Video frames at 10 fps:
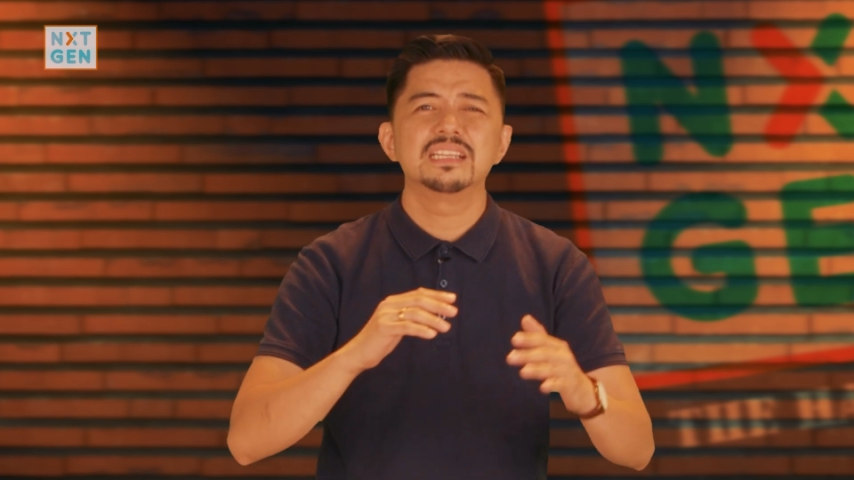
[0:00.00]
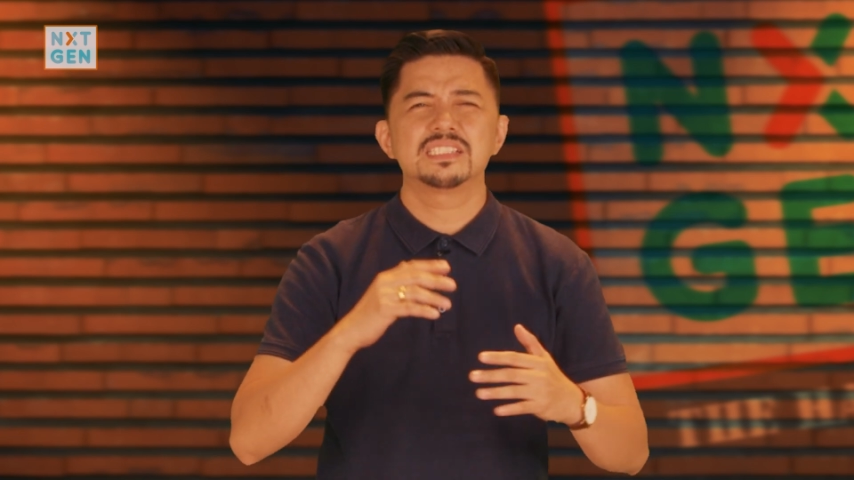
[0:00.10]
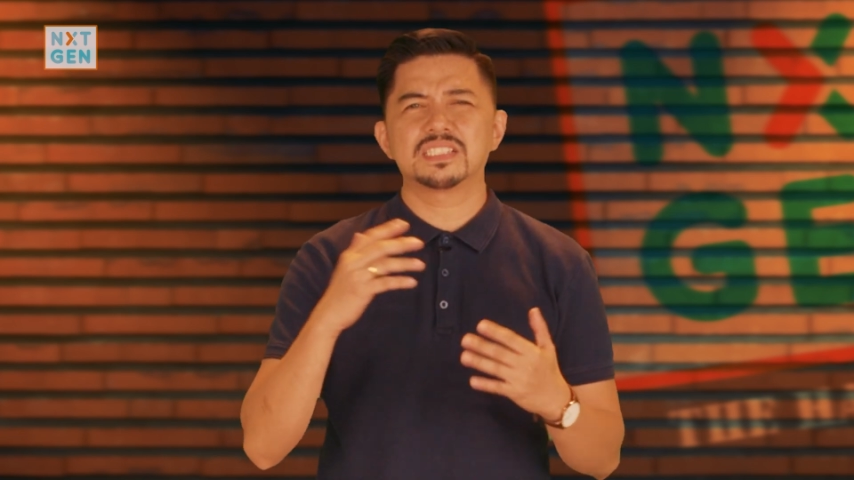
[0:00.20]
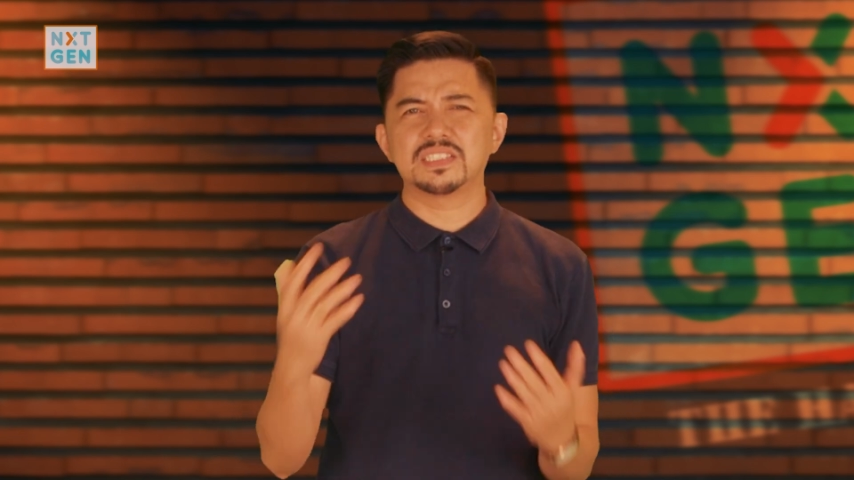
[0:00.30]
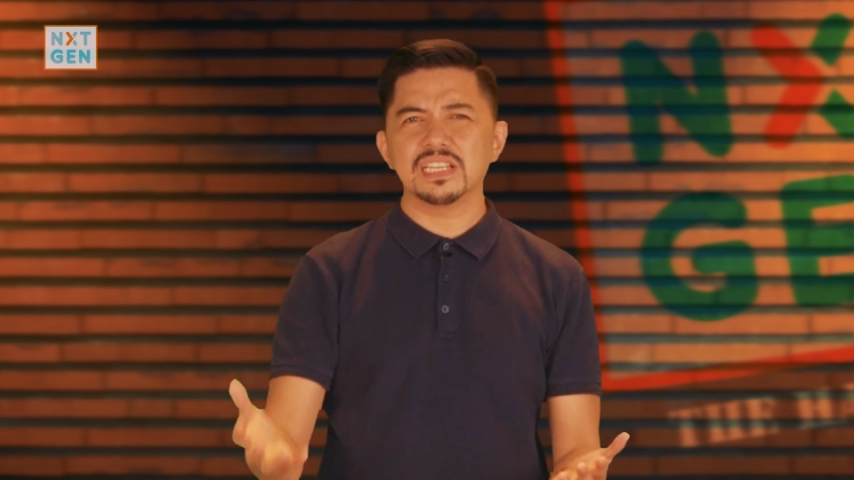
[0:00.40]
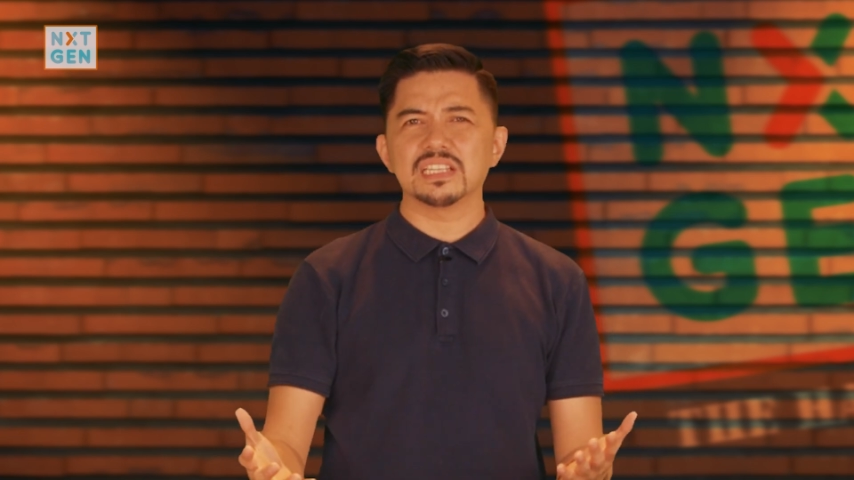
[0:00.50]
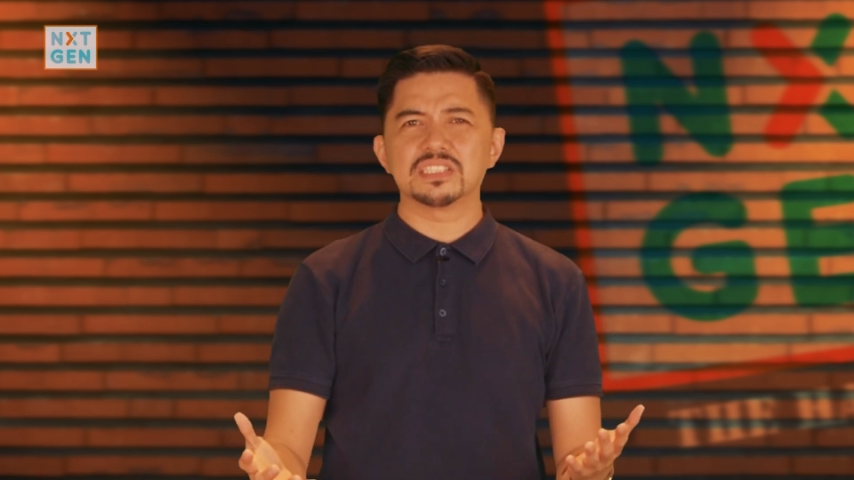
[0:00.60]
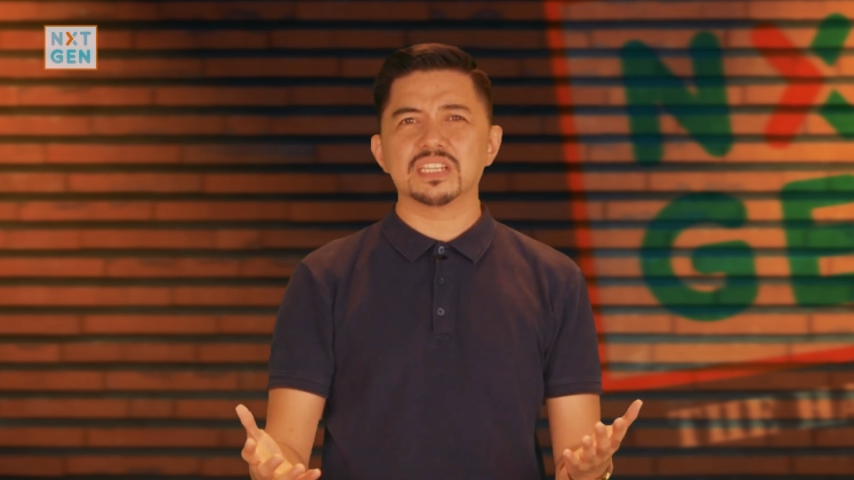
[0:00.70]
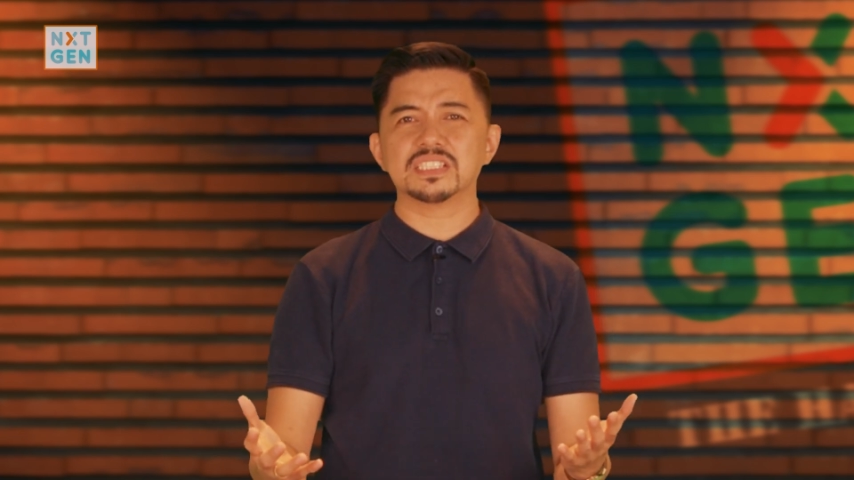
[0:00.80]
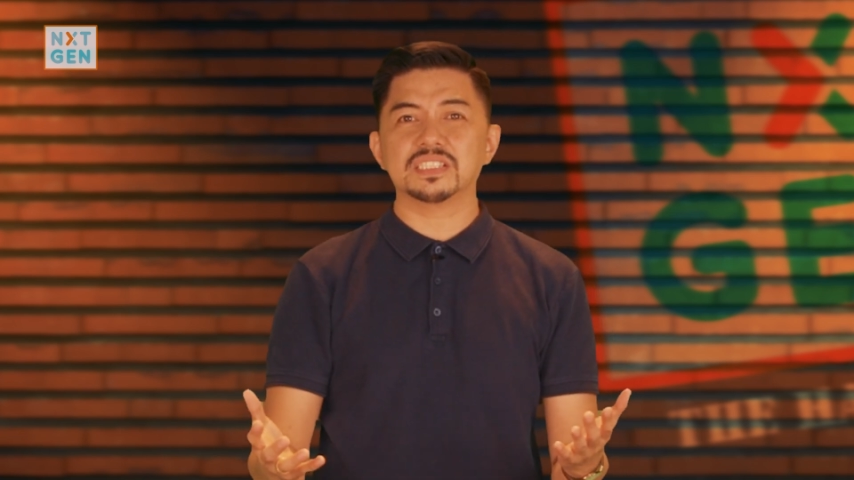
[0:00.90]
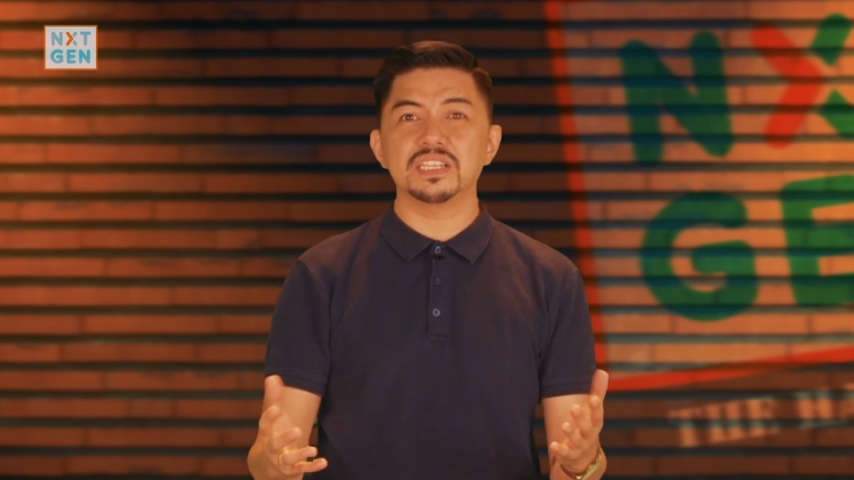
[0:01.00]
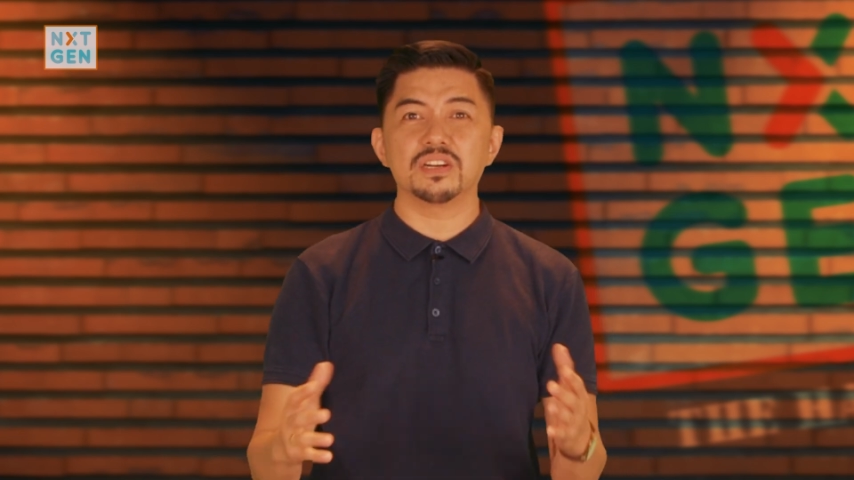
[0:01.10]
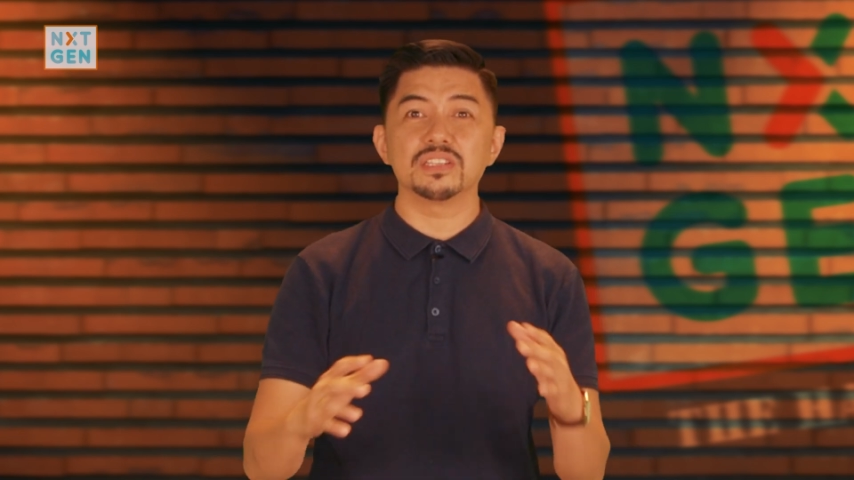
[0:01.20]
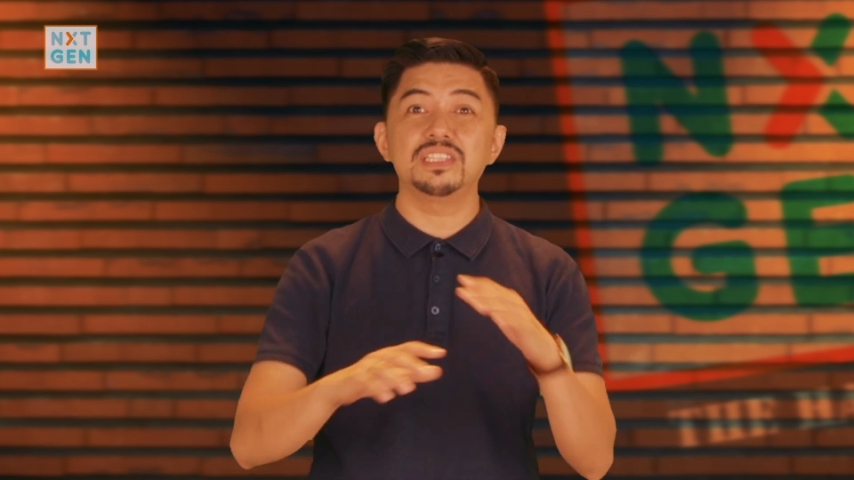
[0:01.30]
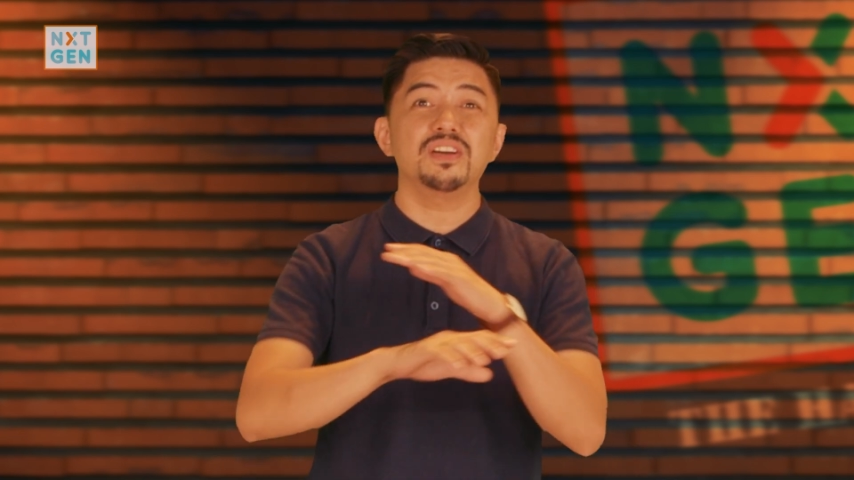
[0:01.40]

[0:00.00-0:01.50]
still adjusting on